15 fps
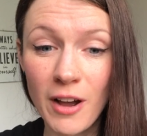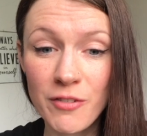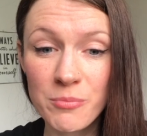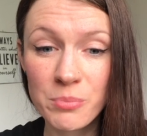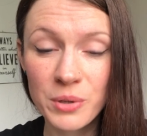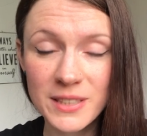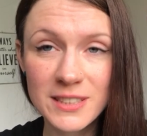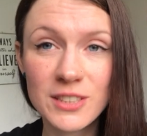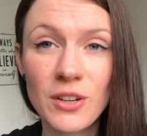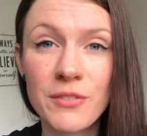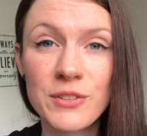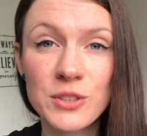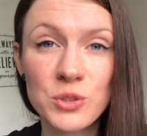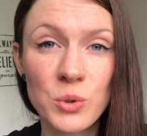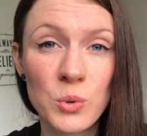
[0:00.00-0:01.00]
I've printed off
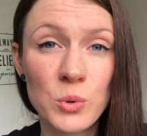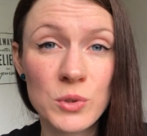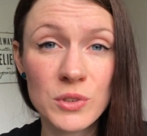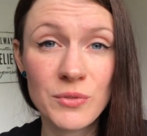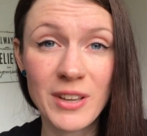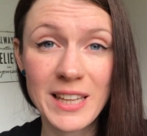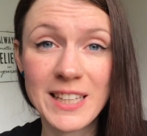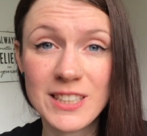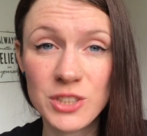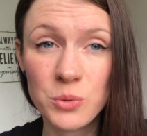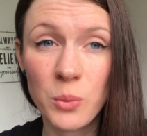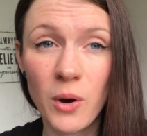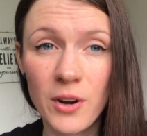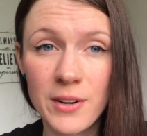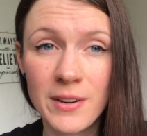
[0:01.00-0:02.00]
the tools for each
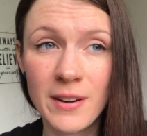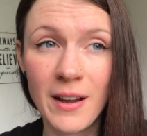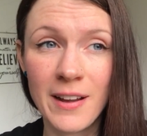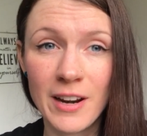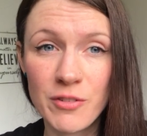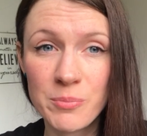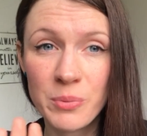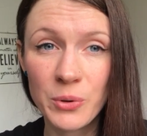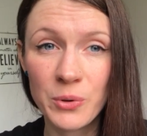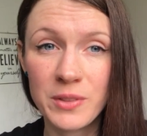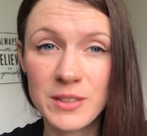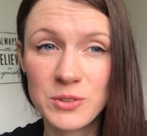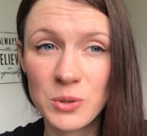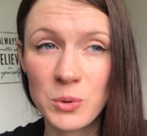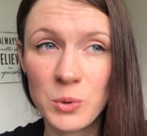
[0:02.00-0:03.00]
one, and I've put
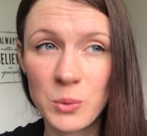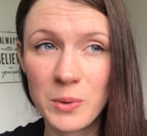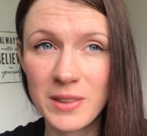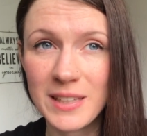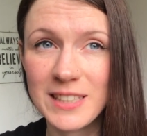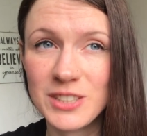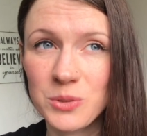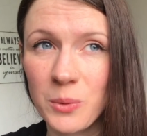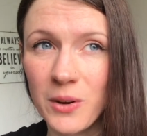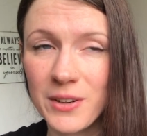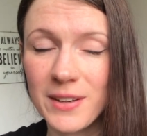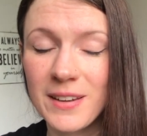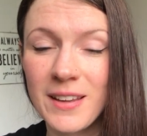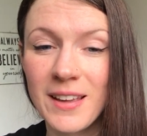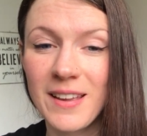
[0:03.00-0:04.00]
the tool with each
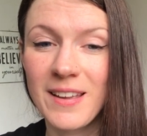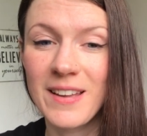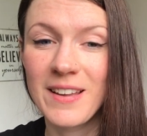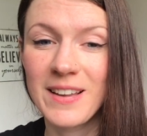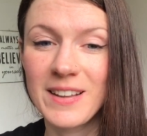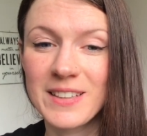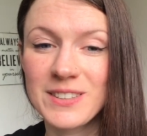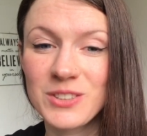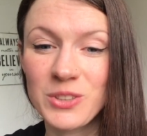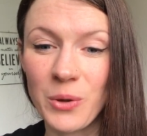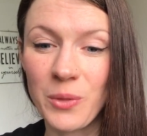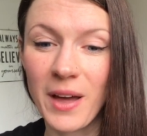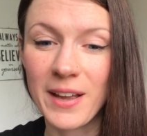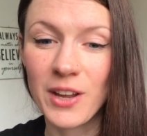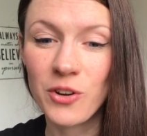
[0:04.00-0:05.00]
one so
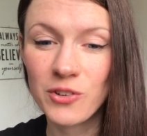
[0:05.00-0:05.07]
that I can